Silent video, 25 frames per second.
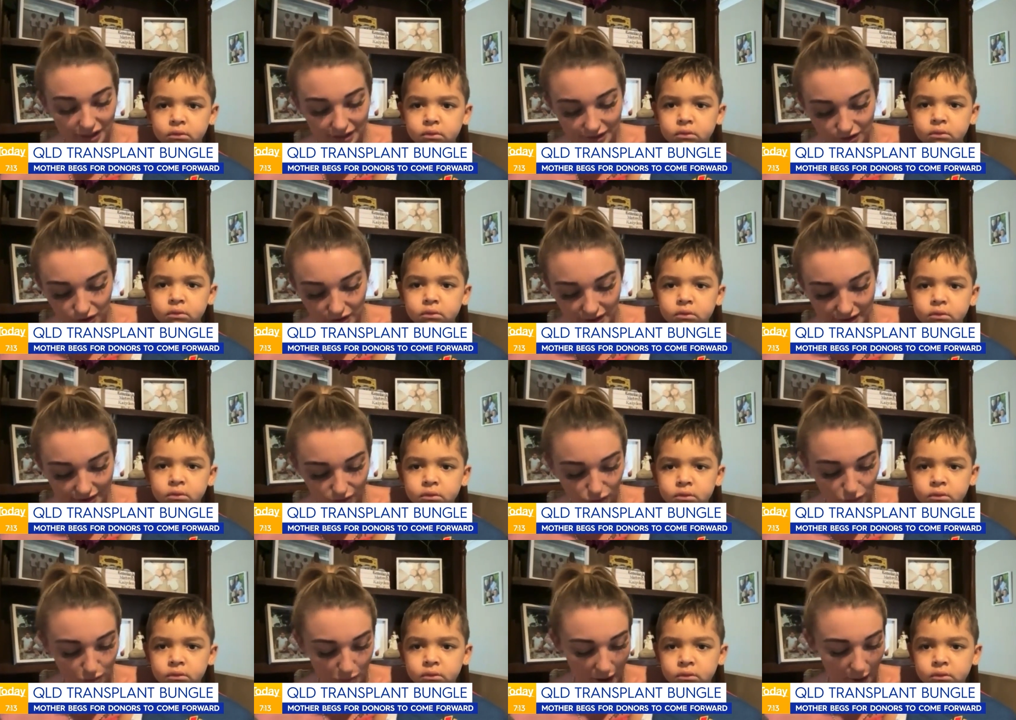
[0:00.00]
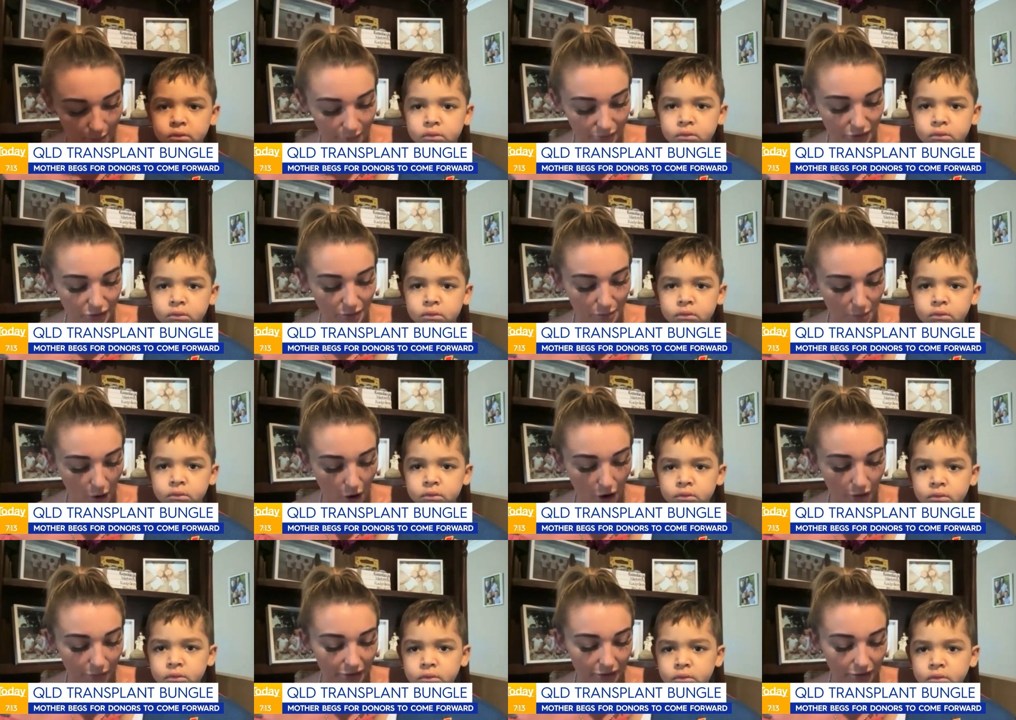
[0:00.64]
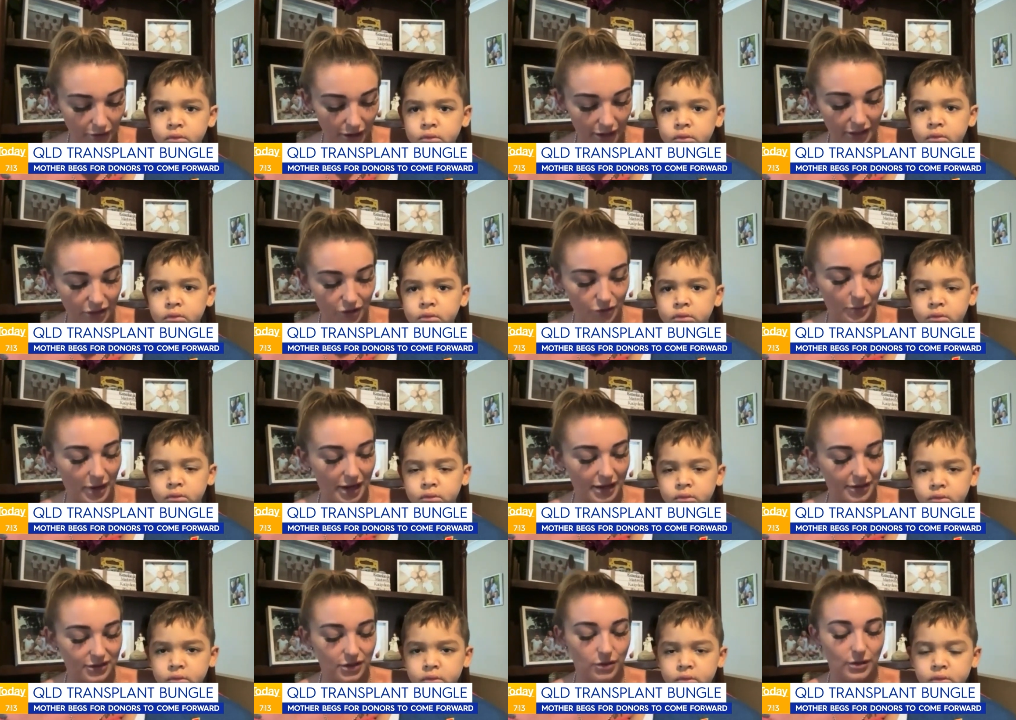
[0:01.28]
Speaker 1: He's got his little pump at the moment, like you
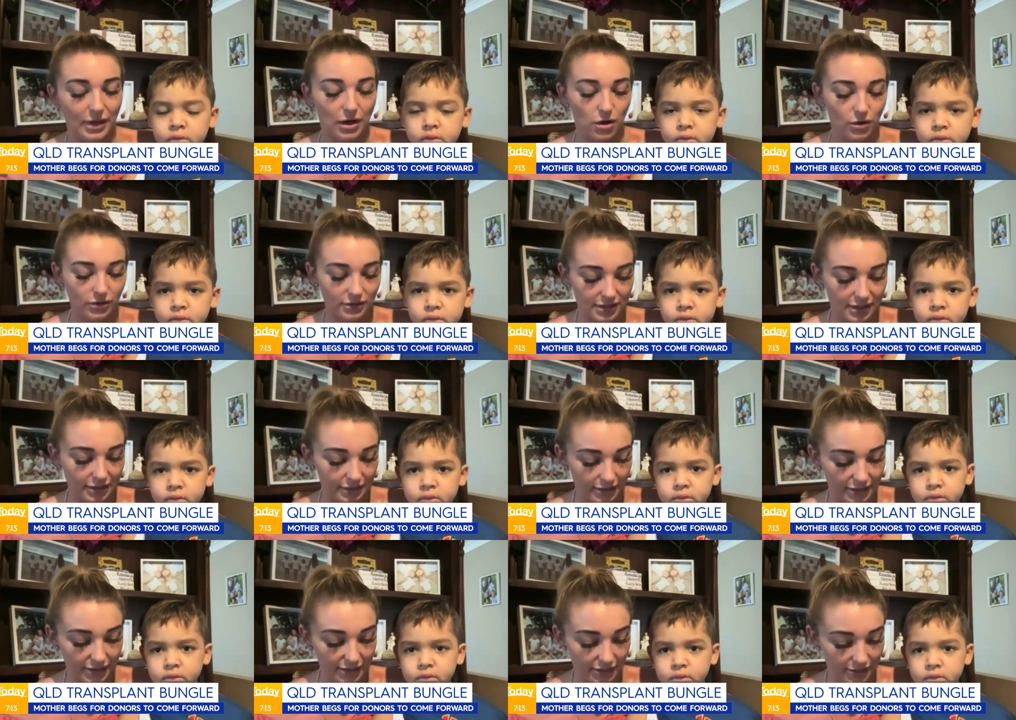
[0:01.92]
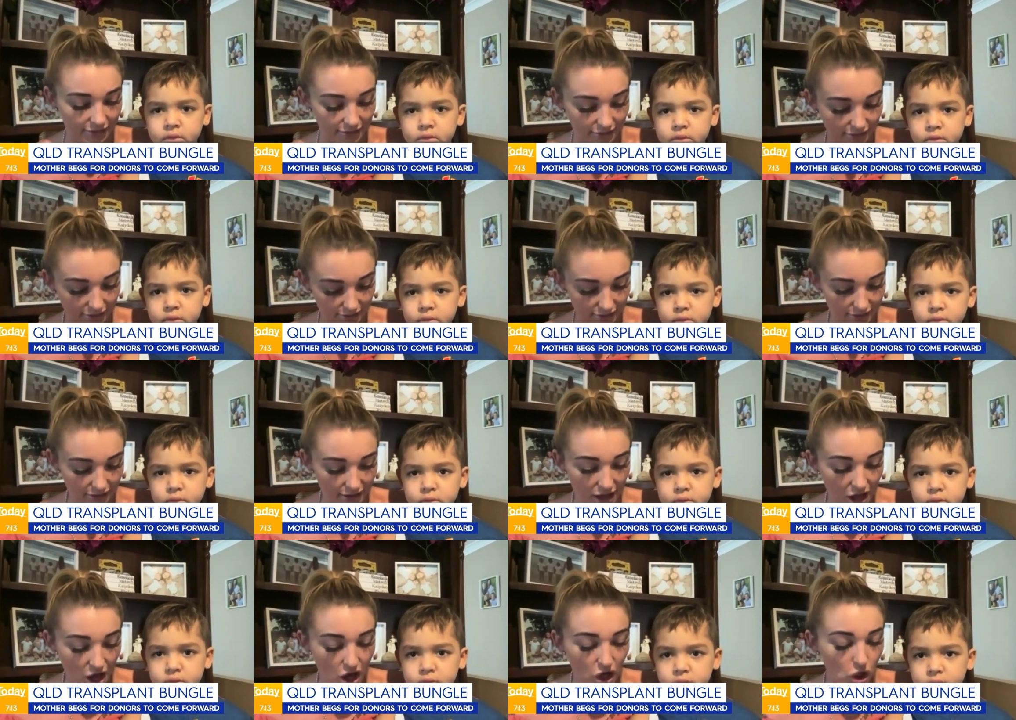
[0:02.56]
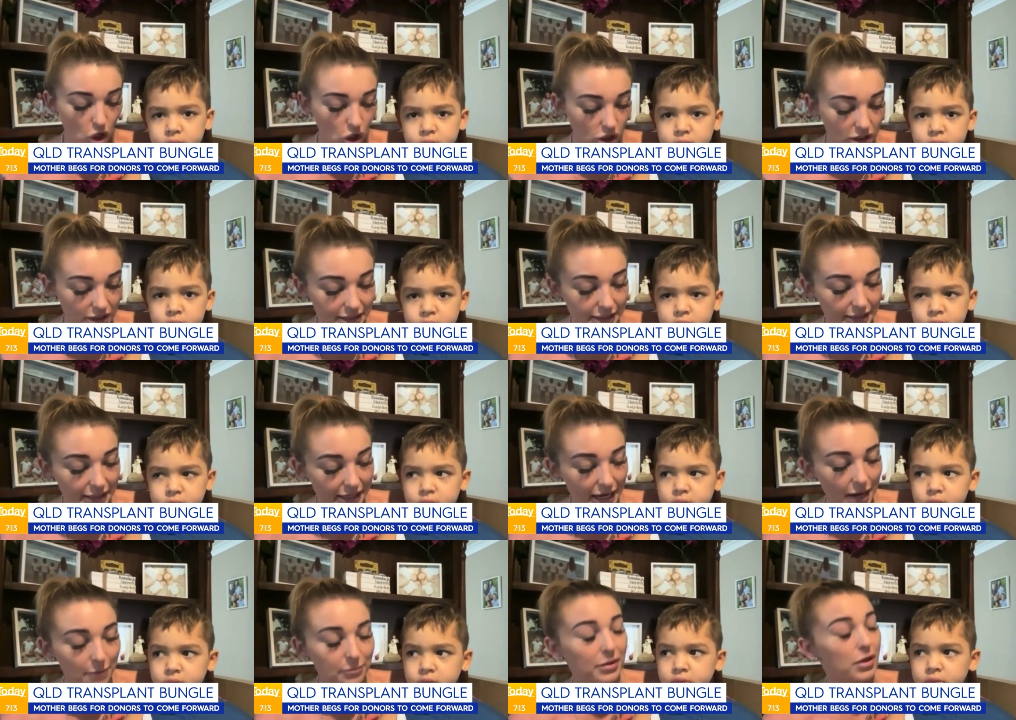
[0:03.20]
mean, so we're constantly,
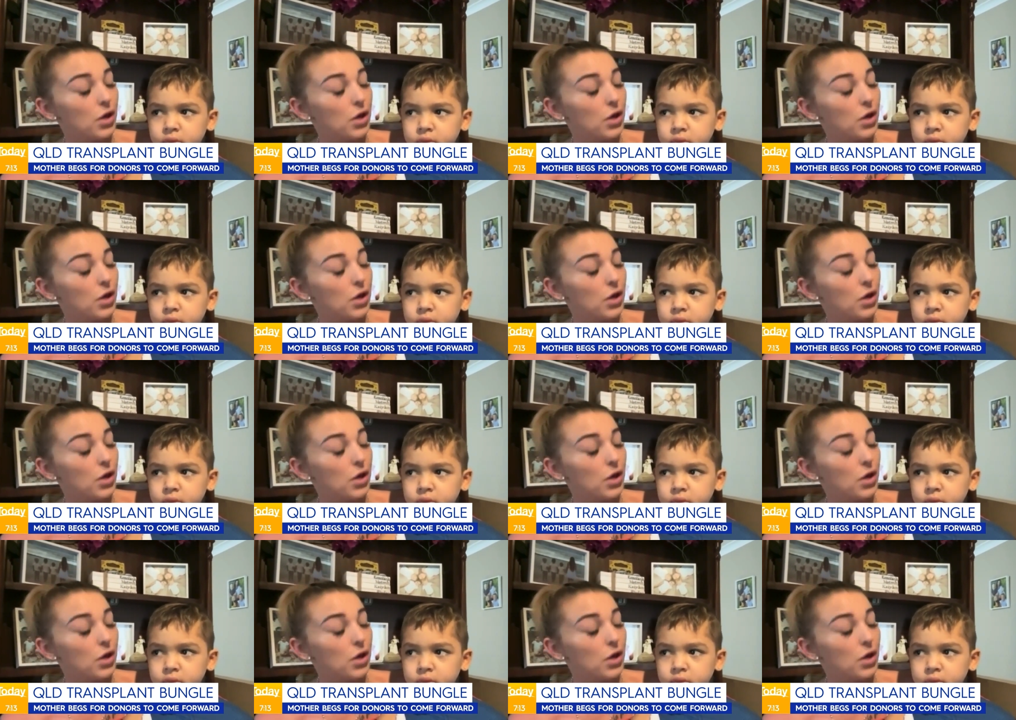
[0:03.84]
constantly up